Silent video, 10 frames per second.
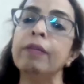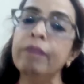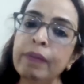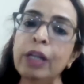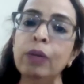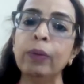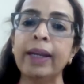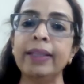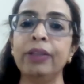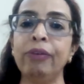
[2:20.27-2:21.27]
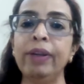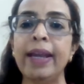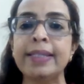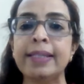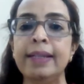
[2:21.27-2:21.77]
We will look at three
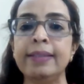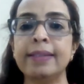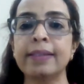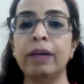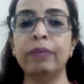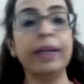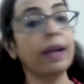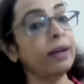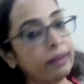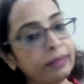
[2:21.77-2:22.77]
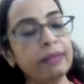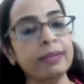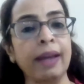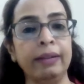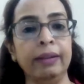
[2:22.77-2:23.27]
excellences covered under this
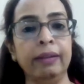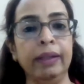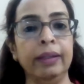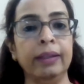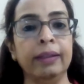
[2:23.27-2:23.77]
category,